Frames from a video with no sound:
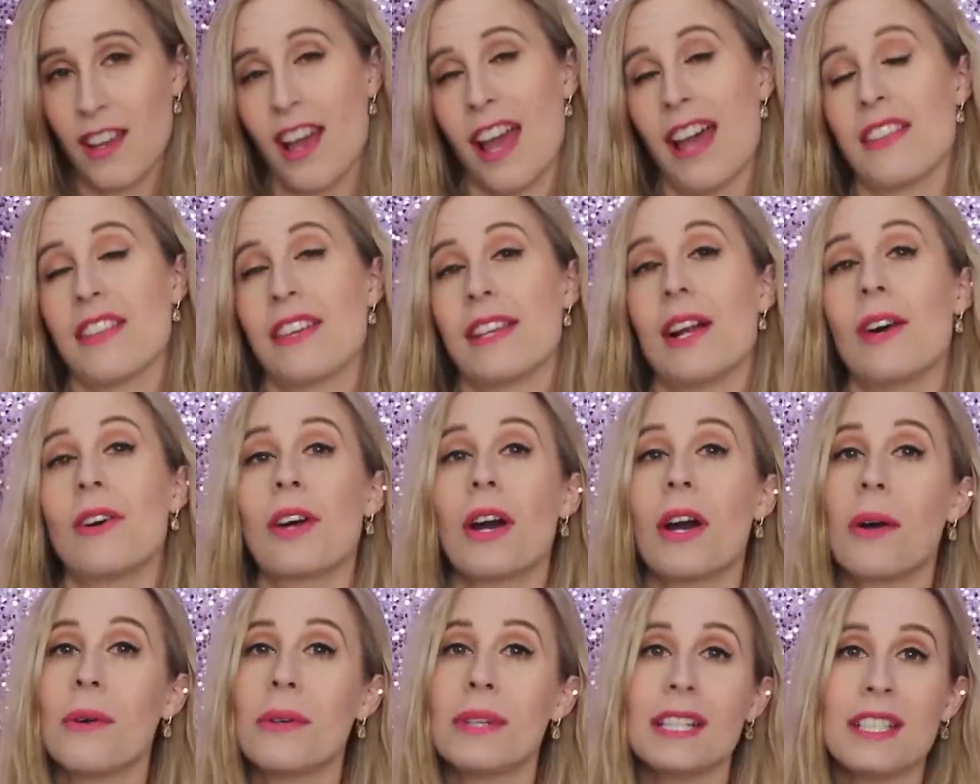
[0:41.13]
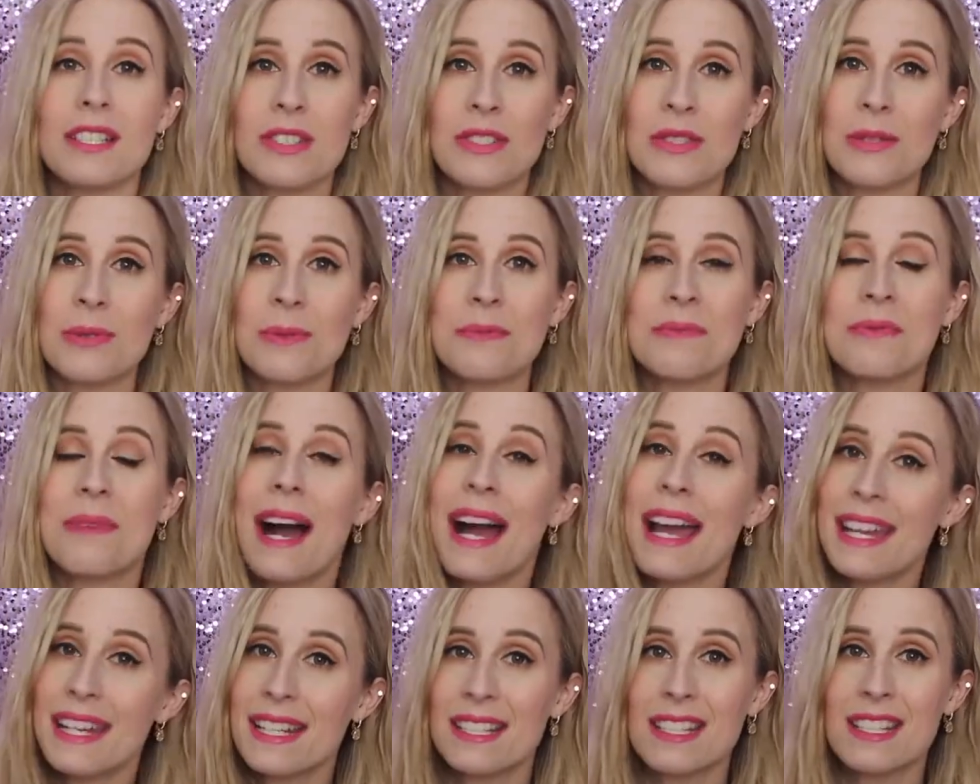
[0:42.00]
And then I'll go into
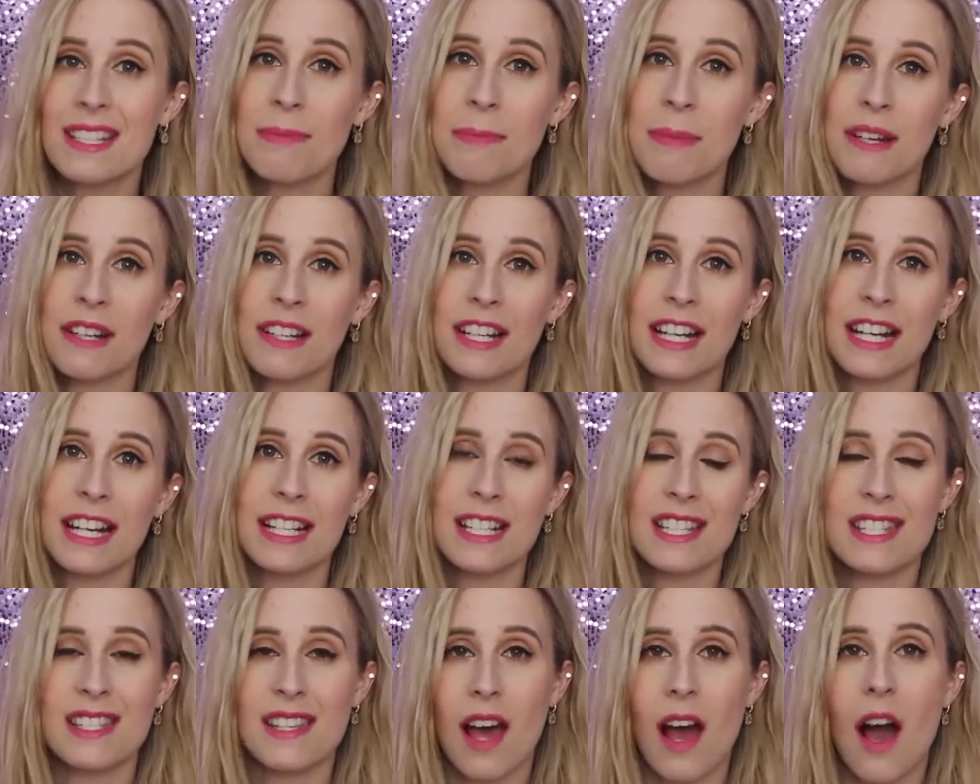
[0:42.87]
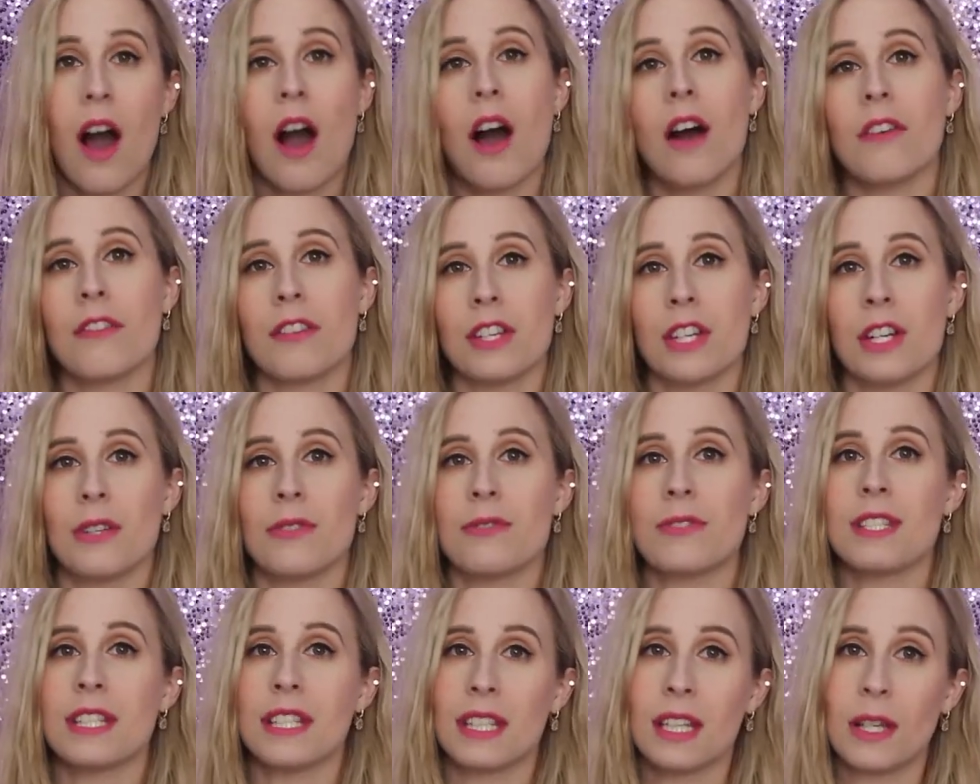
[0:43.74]
my experience of,
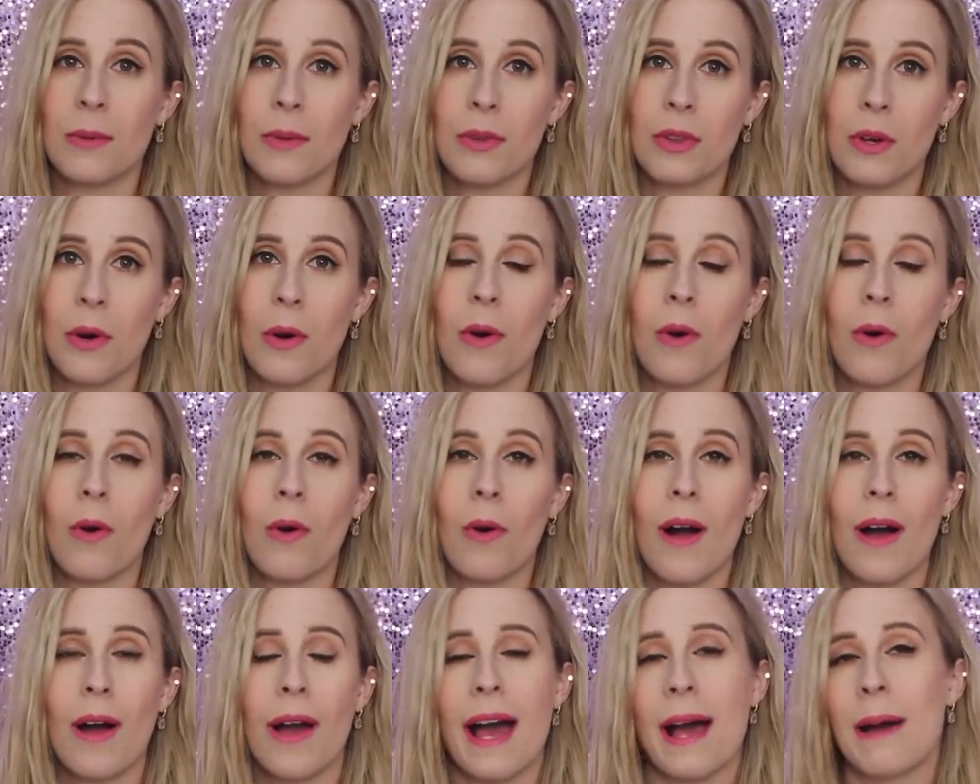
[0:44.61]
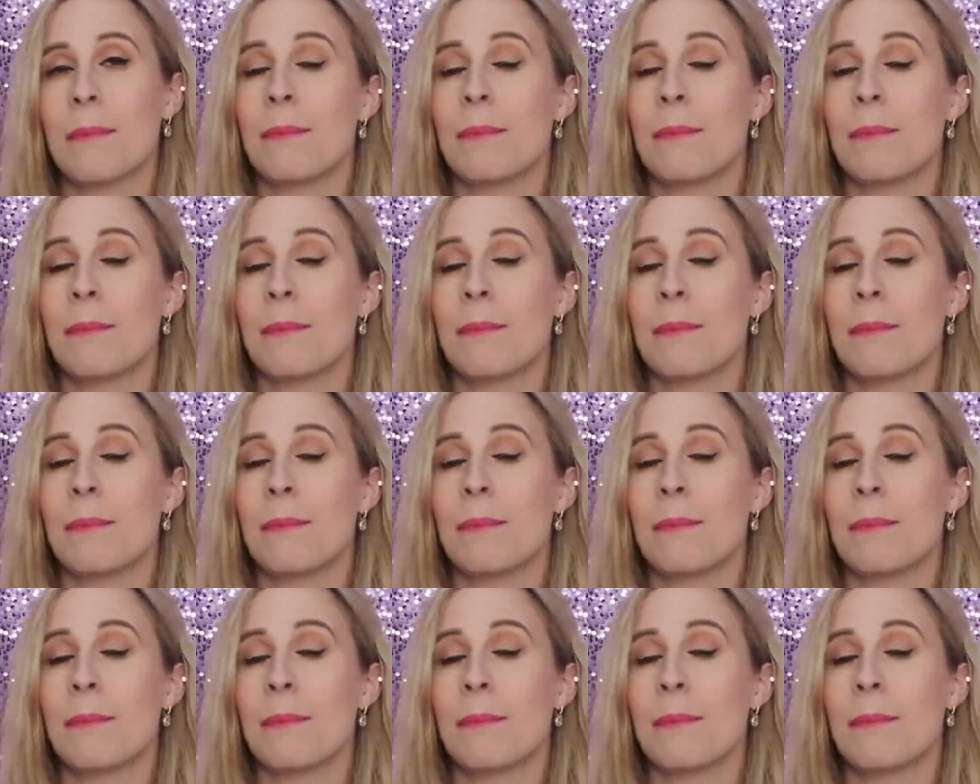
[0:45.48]
dealing with the whole,